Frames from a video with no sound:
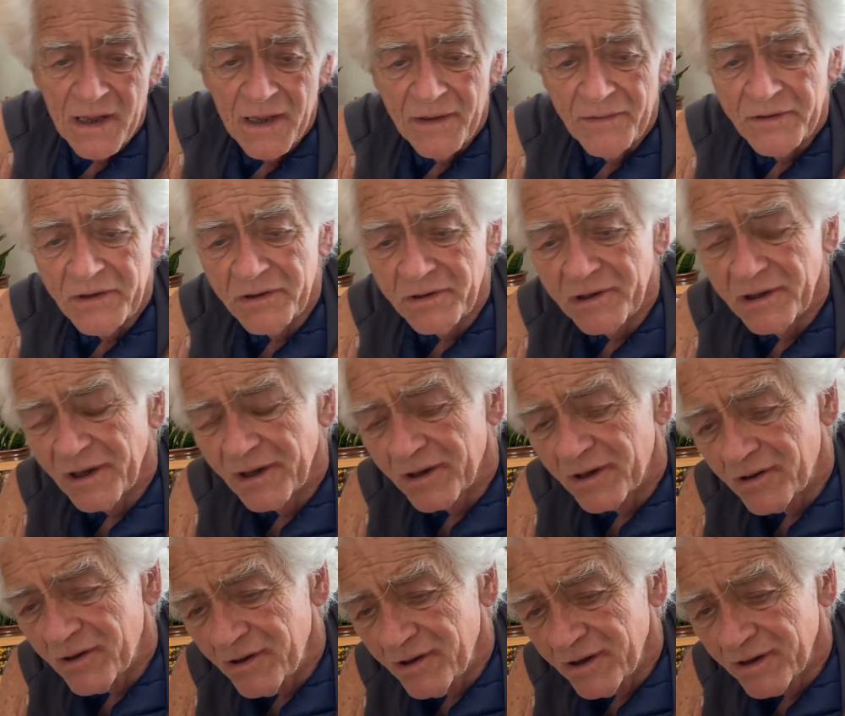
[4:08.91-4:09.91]
you got
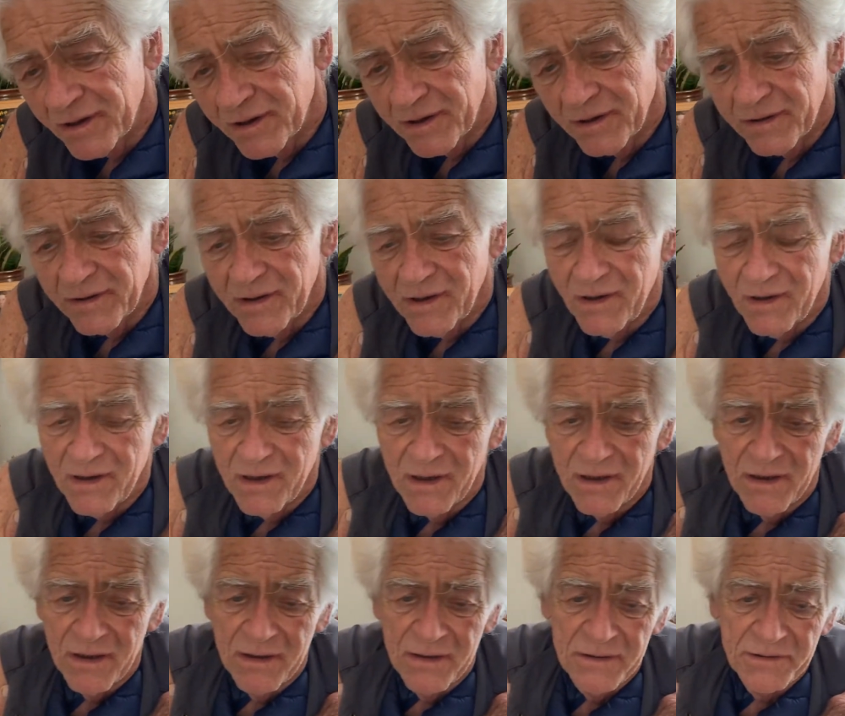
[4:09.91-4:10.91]
hurt, and
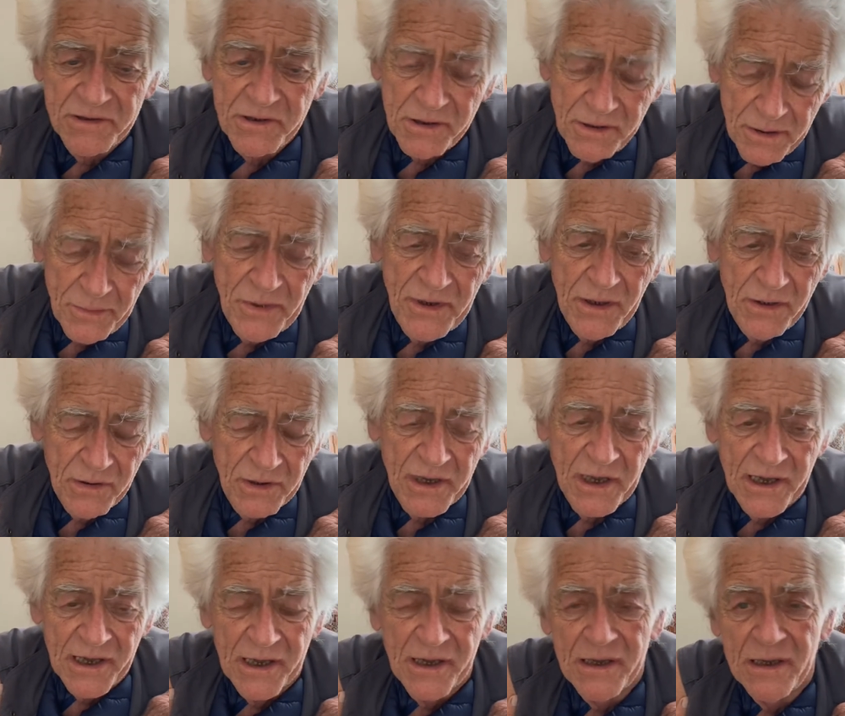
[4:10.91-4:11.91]
it's going to be
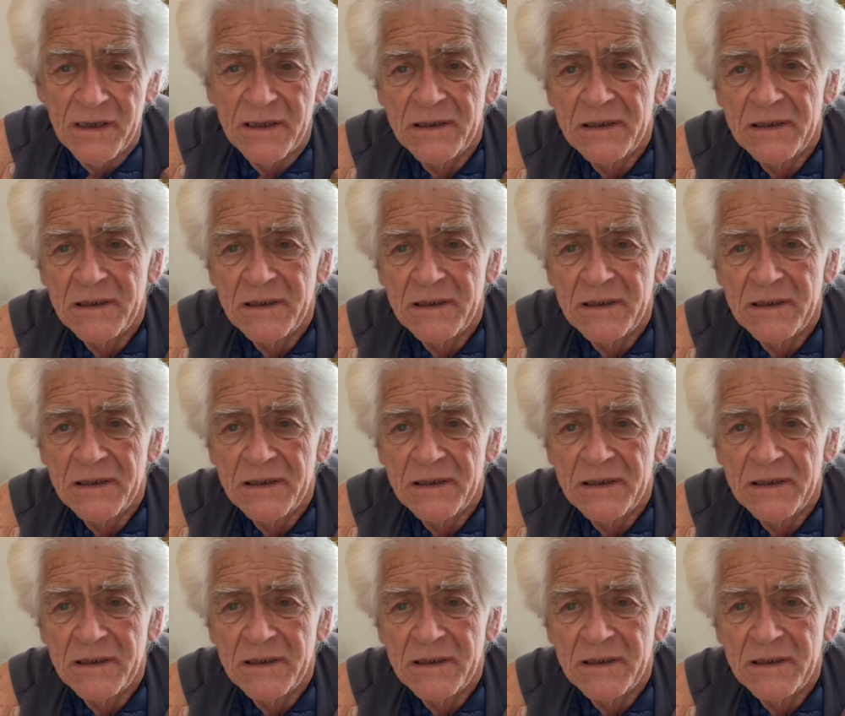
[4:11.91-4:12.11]
okay.